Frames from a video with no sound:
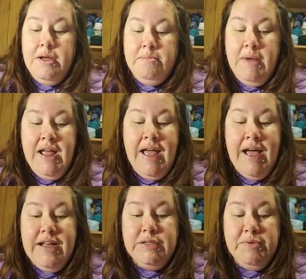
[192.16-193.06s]
my
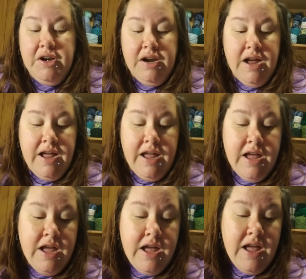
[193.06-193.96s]
husband and I
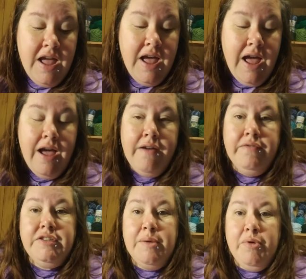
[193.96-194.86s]

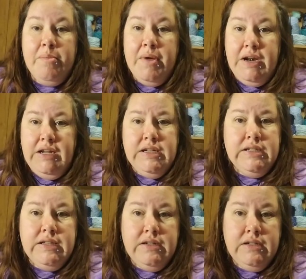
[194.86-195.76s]
have separate
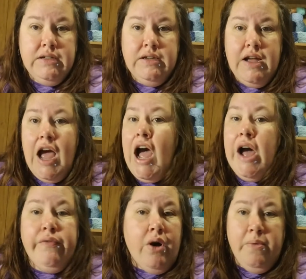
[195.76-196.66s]
monies.
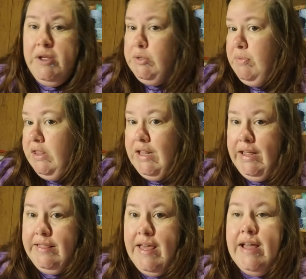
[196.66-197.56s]
I've always been
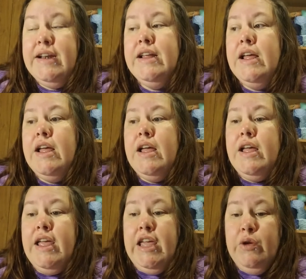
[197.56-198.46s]
like that.
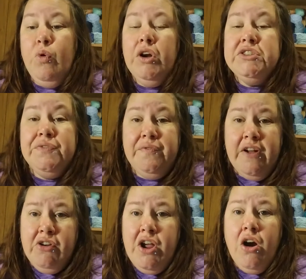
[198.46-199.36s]
He works
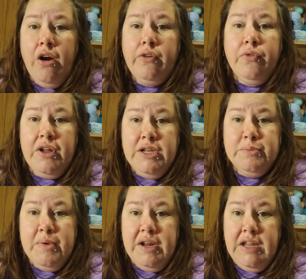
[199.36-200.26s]
very hard for his
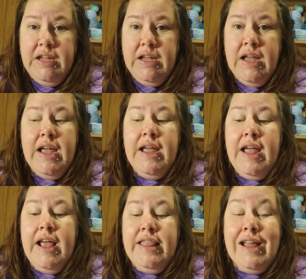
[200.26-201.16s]
money,
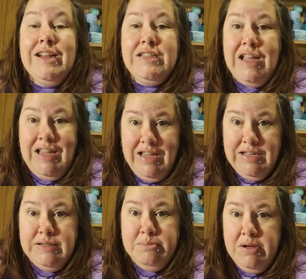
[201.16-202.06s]
and that is
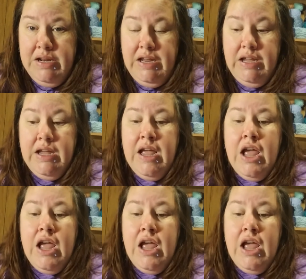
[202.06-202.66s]
his money.